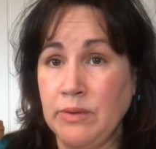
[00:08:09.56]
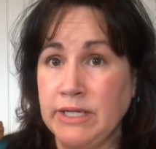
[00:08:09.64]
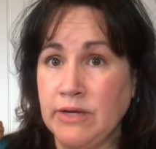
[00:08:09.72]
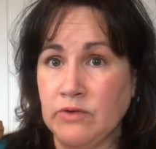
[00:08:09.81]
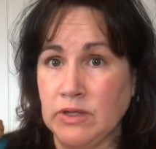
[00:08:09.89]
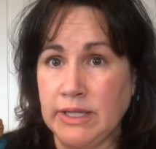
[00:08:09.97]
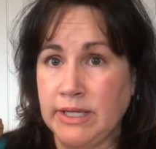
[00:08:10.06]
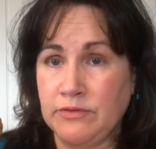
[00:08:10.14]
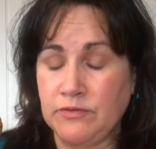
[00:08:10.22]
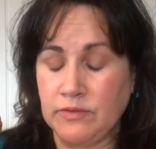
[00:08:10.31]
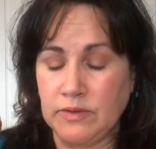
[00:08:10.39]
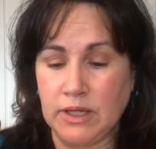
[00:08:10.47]
never leave.
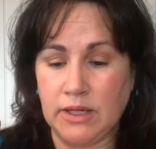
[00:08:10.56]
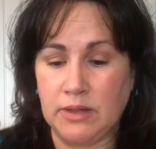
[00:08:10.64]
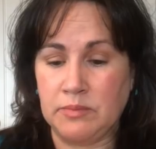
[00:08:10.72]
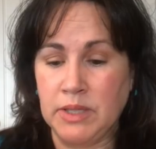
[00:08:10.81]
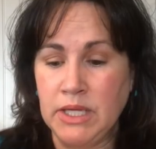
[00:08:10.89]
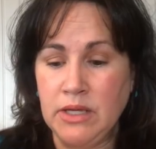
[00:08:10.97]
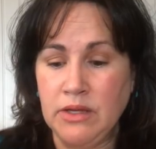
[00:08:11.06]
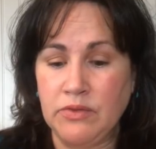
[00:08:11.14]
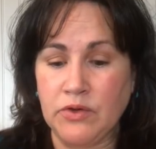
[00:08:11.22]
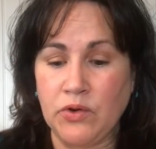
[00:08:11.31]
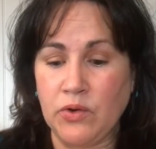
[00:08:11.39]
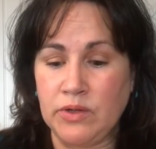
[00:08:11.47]

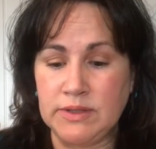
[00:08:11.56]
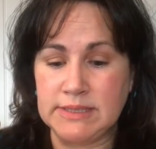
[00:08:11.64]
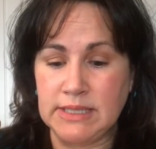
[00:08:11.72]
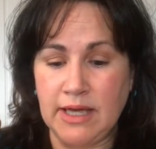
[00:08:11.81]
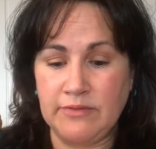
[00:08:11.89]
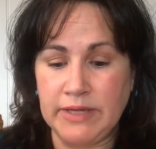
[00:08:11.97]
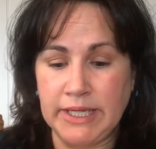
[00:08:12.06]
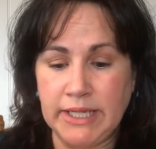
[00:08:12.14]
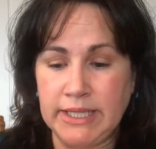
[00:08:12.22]
The girls love it.